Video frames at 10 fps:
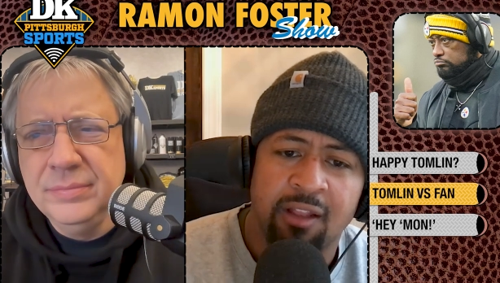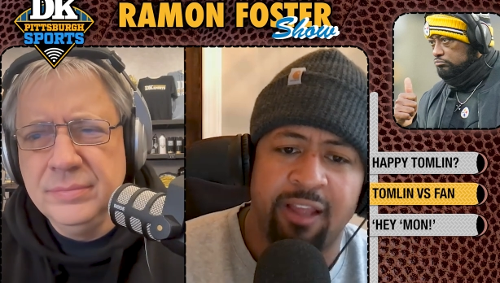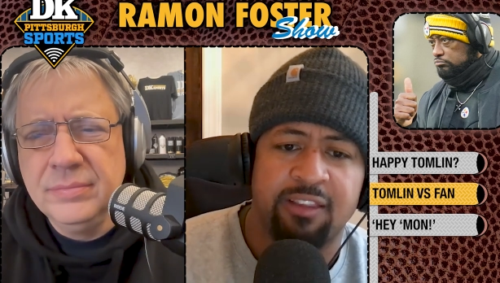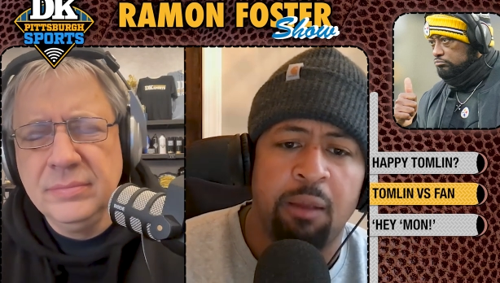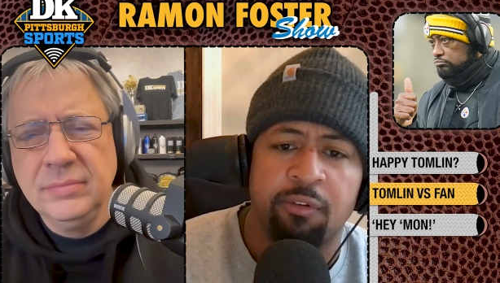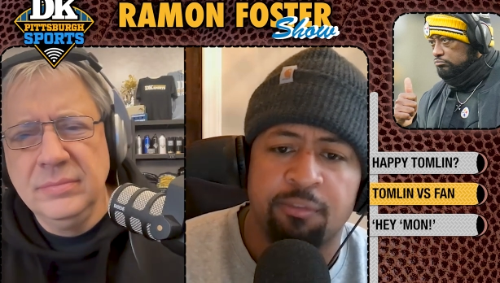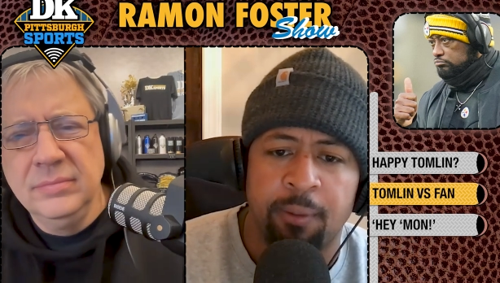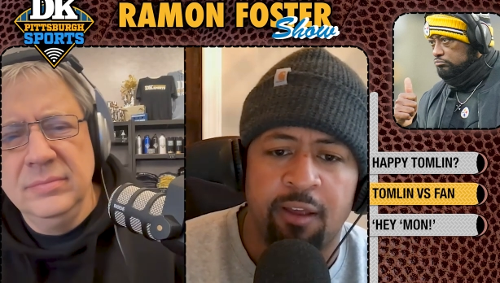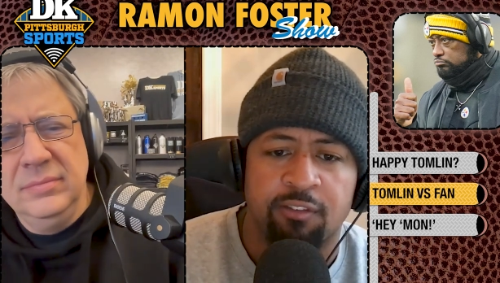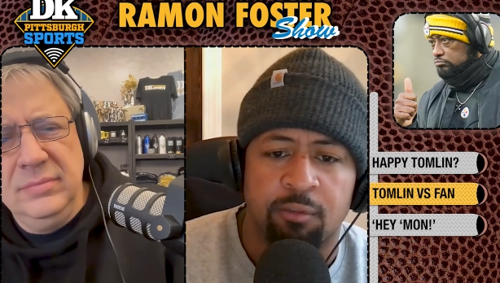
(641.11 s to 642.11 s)
Speaker 1: Like that
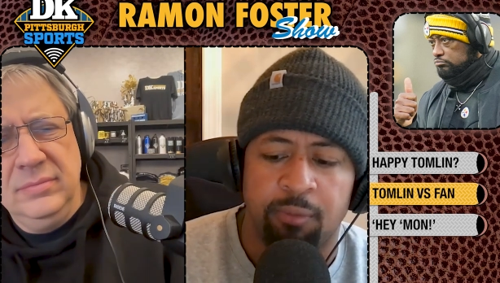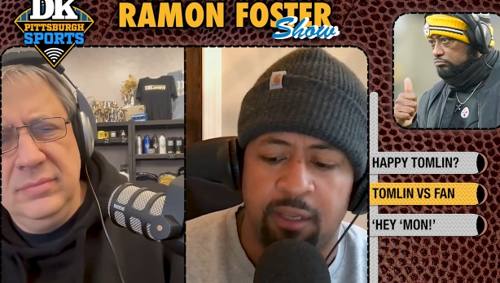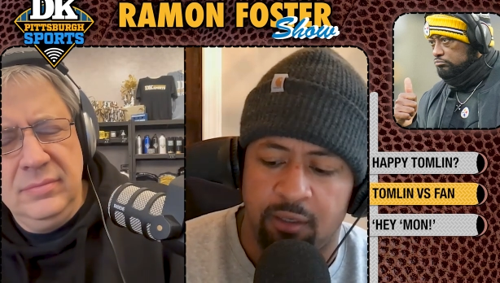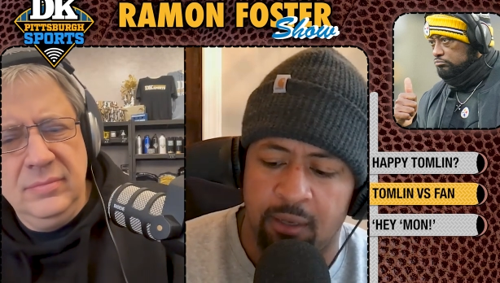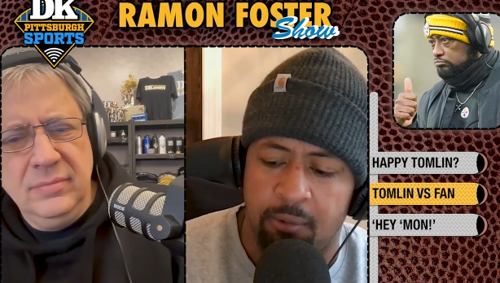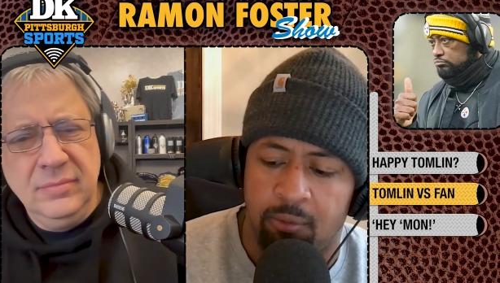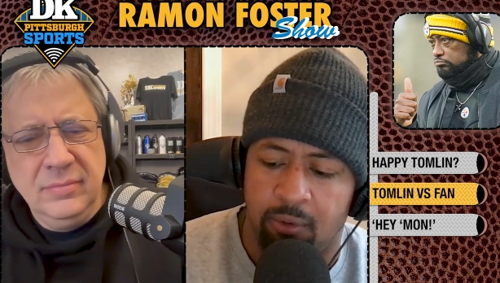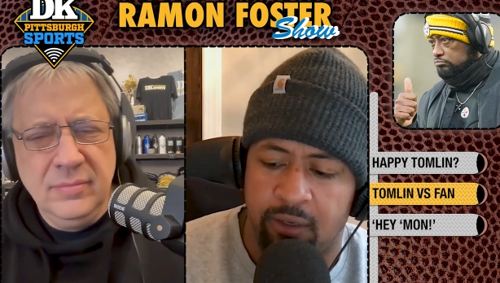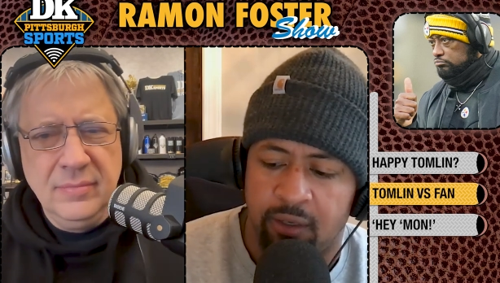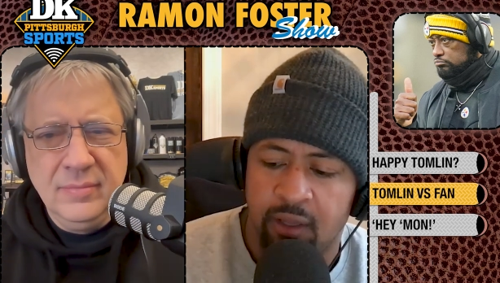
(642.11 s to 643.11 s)
response to me, number
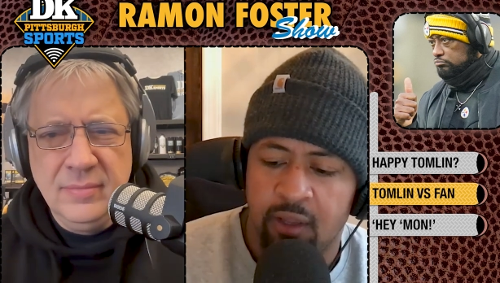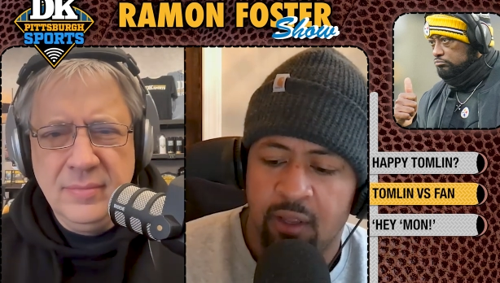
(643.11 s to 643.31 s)
one,